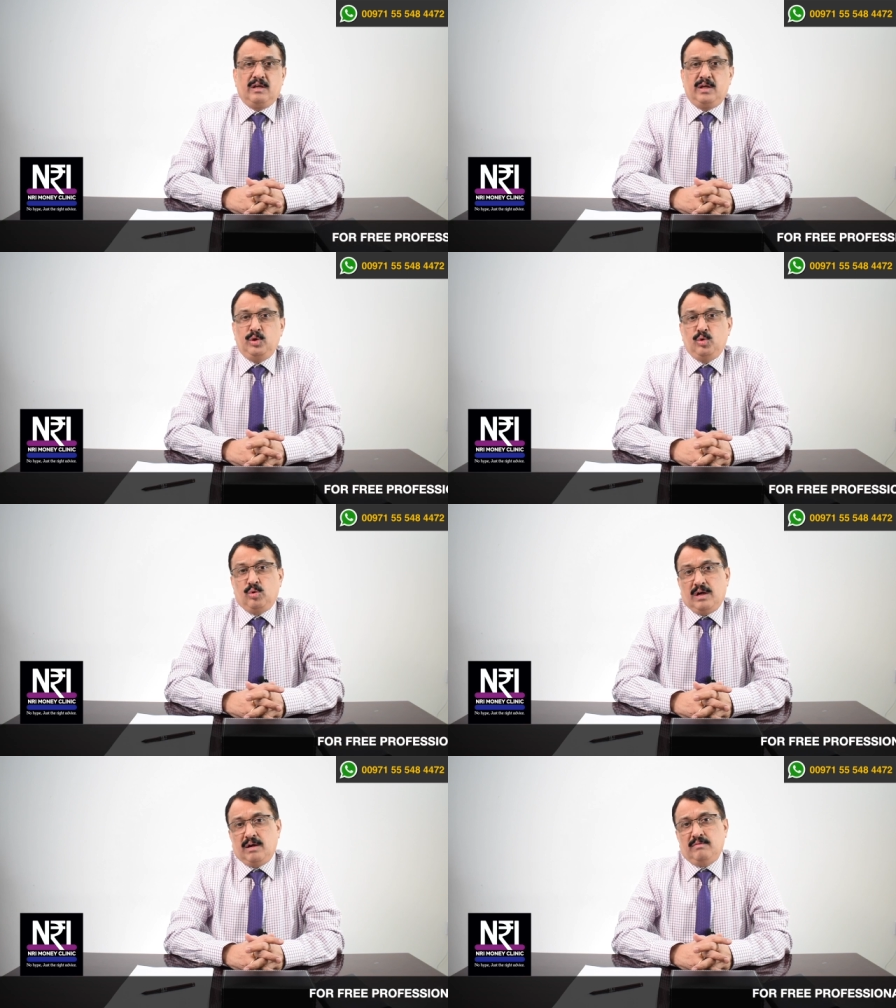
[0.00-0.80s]
You
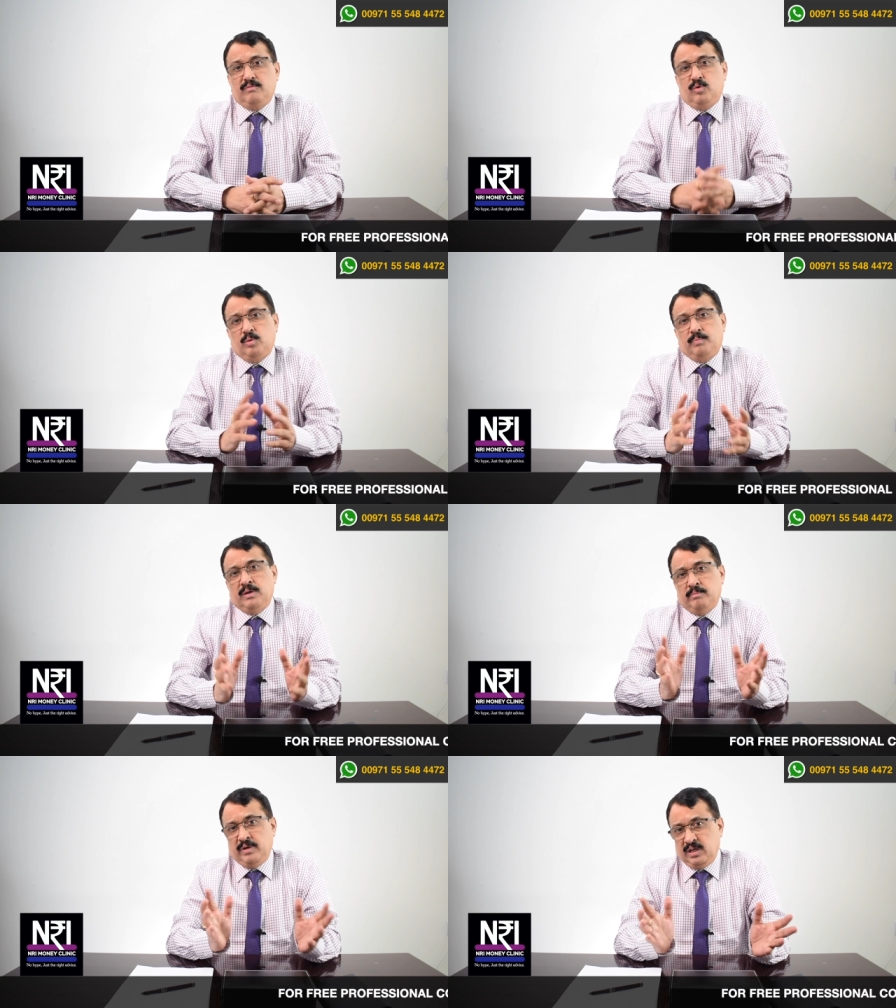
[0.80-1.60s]
have
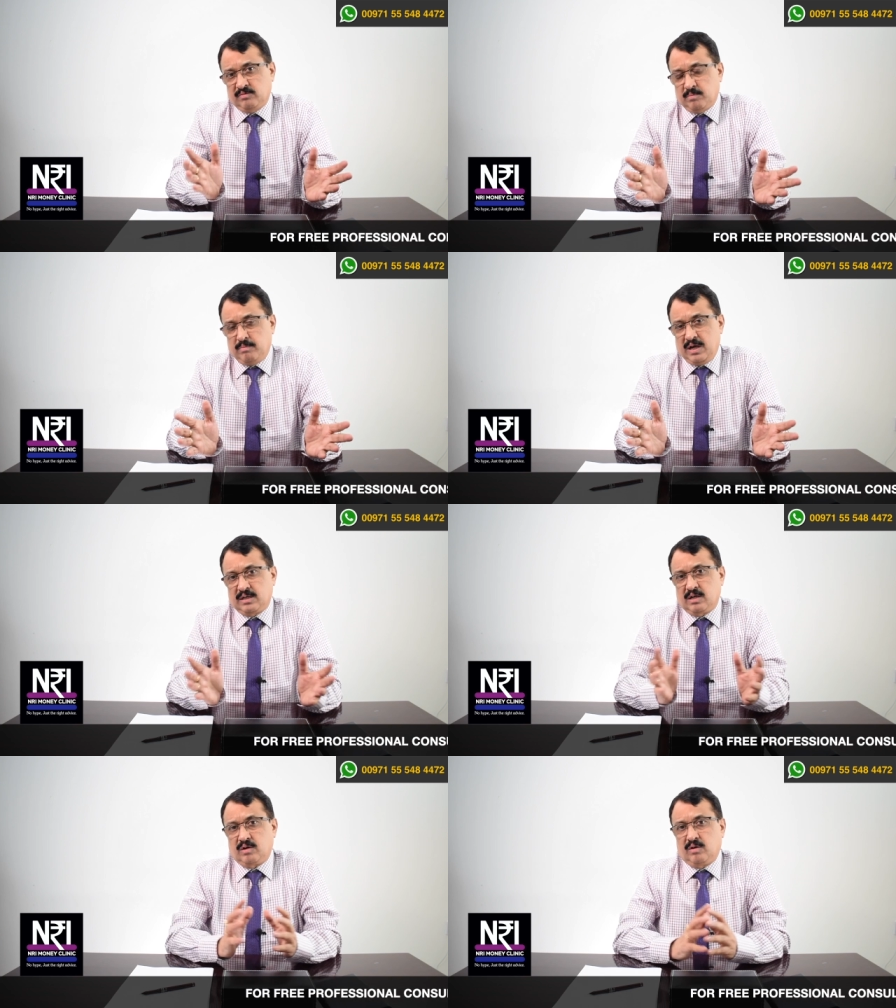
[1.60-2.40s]
opened many of the bank
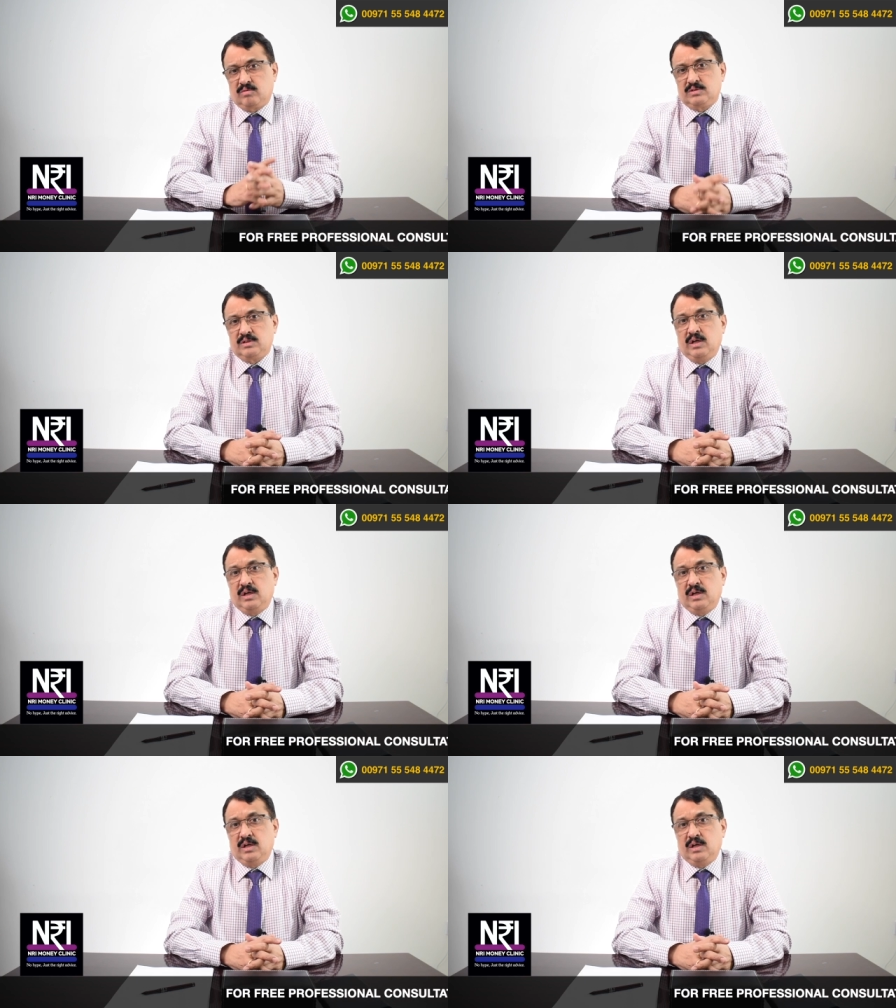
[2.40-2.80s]
accounts.